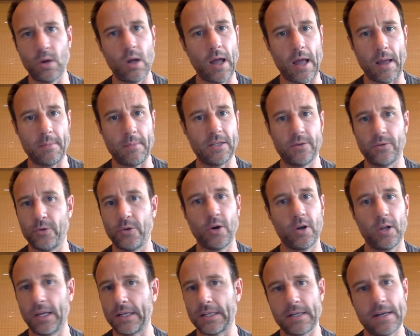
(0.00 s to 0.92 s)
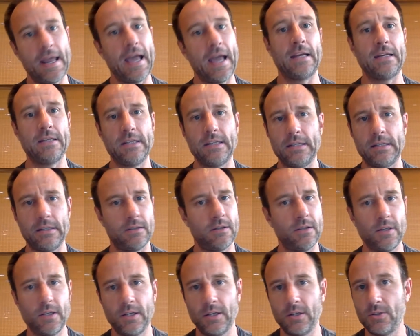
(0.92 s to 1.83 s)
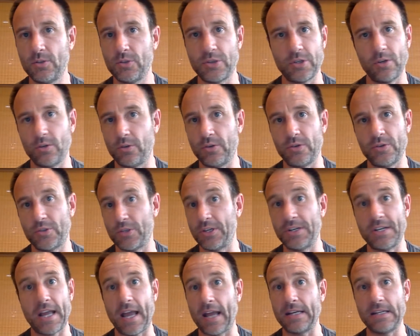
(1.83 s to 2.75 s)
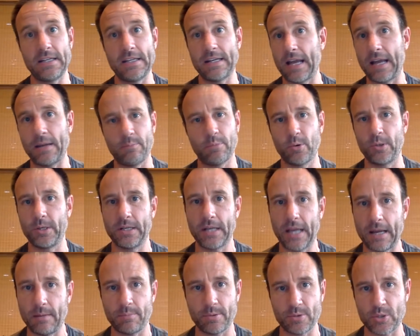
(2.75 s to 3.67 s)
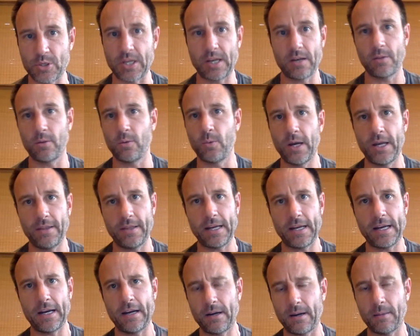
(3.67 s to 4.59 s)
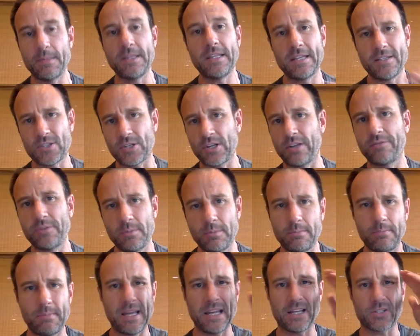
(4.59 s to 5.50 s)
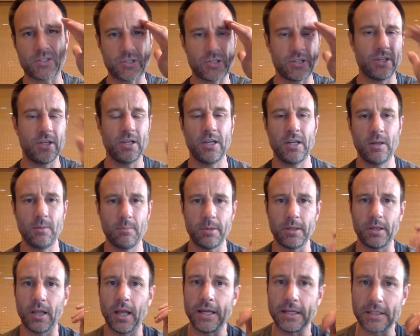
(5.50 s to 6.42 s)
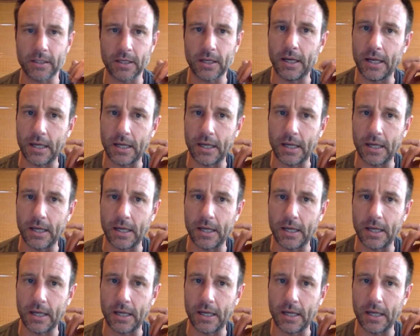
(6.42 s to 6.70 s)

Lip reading: I mean, they're like 90 to 99.9% of the way there. I mean, they still have to be mixed, but like